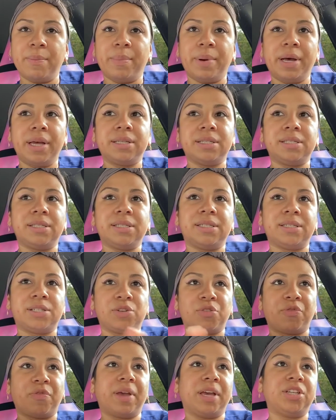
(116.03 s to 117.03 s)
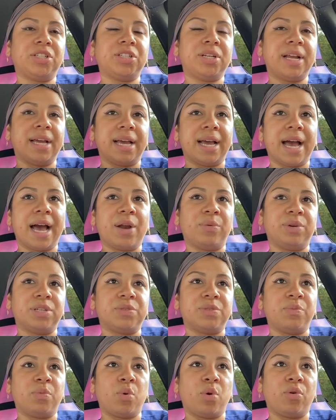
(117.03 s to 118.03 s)
but the certification I got
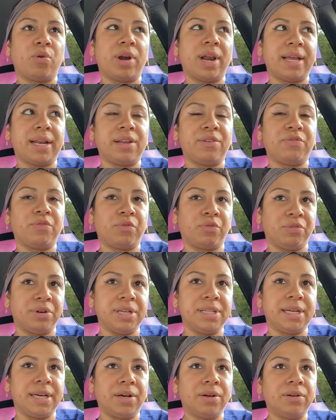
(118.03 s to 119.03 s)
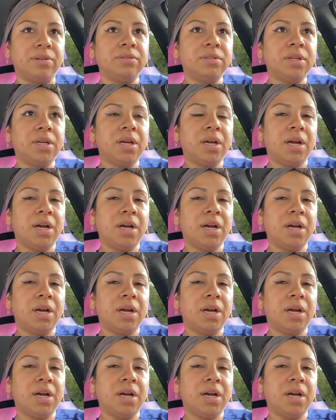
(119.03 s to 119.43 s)
was more likely for retail.